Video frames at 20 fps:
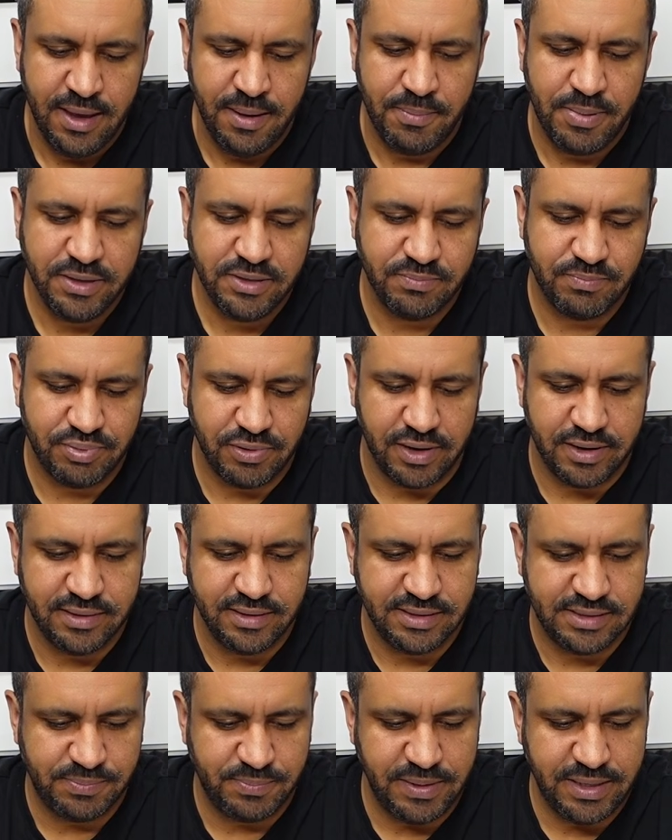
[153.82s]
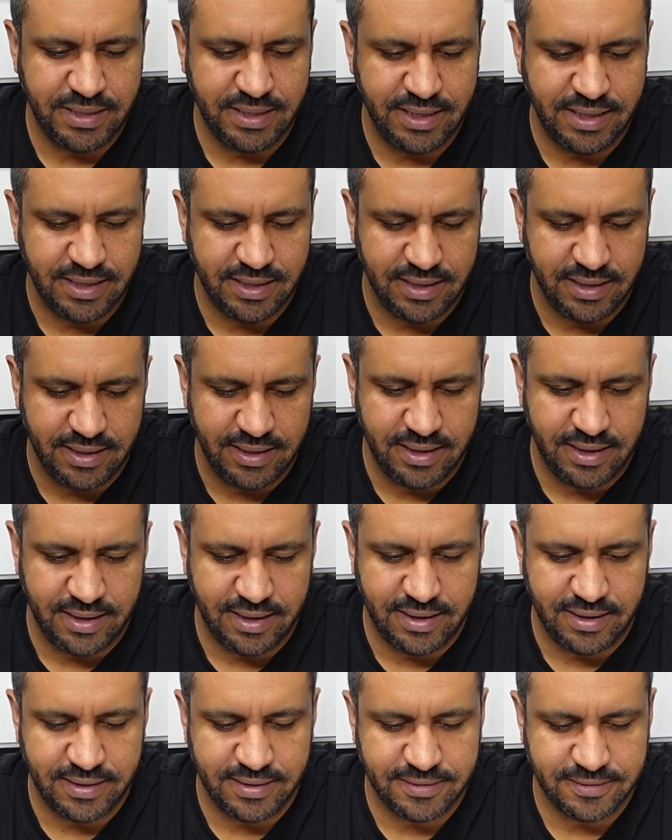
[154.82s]
But broadly speaking,
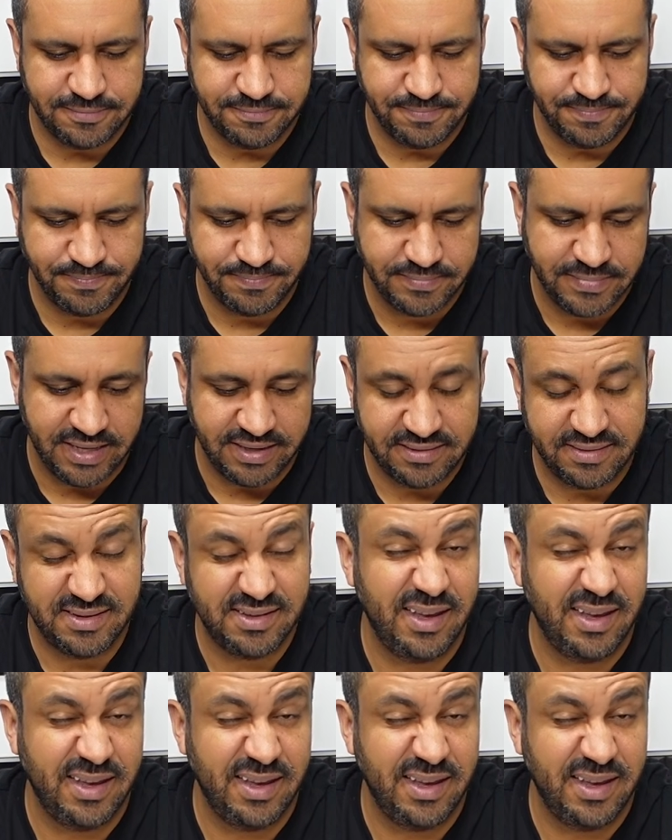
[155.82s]
it's